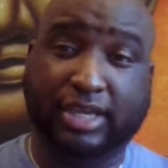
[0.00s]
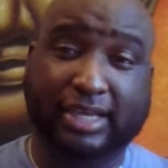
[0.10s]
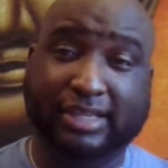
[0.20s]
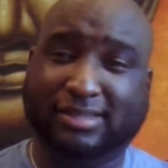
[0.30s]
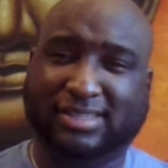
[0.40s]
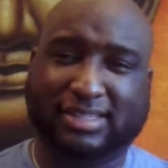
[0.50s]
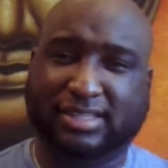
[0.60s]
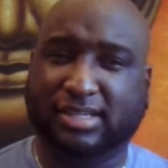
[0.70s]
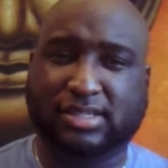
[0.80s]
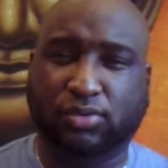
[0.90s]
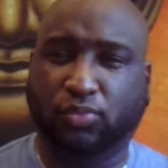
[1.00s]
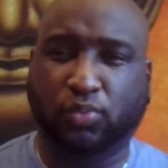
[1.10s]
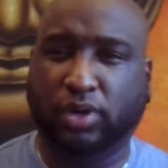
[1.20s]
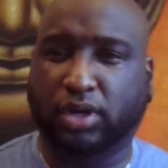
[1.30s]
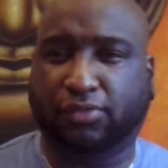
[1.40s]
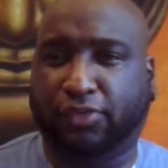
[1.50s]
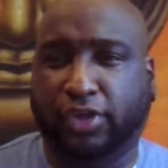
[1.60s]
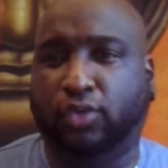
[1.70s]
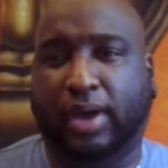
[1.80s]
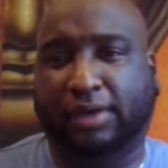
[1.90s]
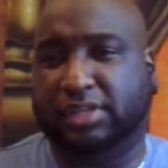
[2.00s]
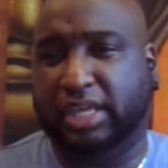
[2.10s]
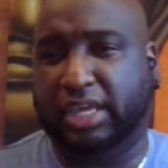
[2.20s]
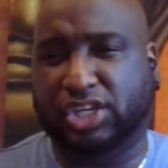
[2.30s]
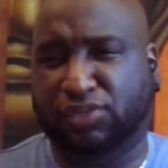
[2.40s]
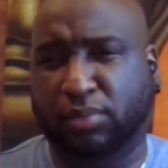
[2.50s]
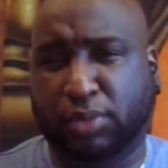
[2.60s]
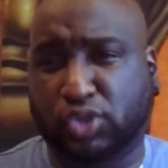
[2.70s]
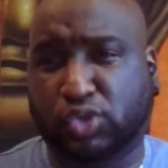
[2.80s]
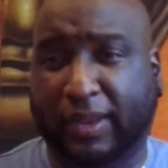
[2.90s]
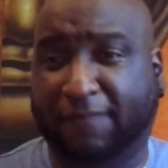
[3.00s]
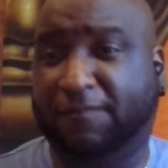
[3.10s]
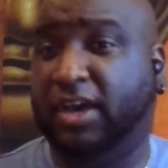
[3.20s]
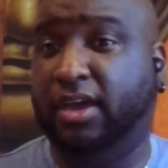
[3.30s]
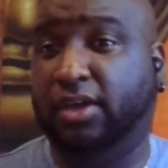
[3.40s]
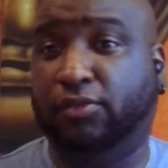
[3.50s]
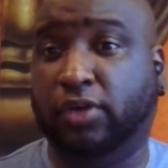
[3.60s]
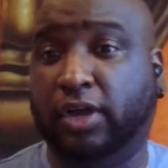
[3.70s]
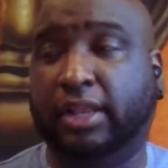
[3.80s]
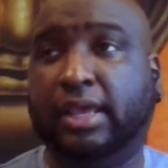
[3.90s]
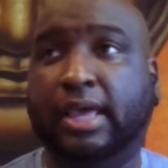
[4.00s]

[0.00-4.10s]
It doesn't work for you after the age of about 25, right?